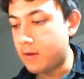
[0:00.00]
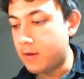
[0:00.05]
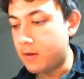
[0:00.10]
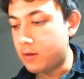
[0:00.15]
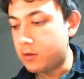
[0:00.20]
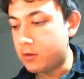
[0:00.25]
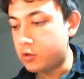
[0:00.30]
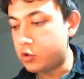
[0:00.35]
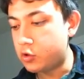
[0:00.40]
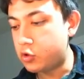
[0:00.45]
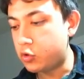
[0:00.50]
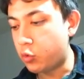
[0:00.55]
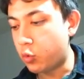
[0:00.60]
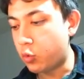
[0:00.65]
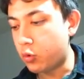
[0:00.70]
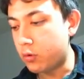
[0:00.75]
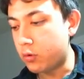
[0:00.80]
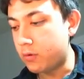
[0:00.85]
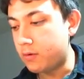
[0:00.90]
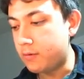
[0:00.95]
store
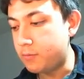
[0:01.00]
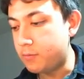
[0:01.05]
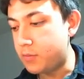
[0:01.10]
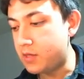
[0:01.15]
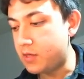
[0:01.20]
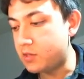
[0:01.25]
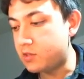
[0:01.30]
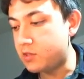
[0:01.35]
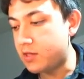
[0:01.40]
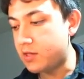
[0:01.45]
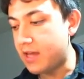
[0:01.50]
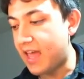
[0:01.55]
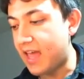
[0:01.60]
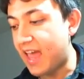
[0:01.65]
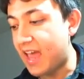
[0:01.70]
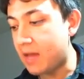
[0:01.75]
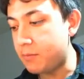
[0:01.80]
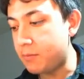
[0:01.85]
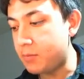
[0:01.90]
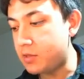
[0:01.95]
PC and
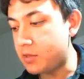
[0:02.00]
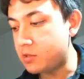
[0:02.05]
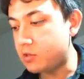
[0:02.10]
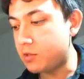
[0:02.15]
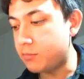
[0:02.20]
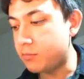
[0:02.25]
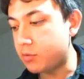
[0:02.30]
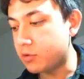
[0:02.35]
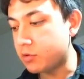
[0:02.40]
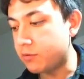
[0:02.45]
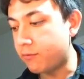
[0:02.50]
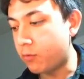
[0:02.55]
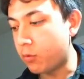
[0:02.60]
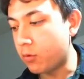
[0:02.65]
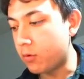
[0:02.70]
PC +4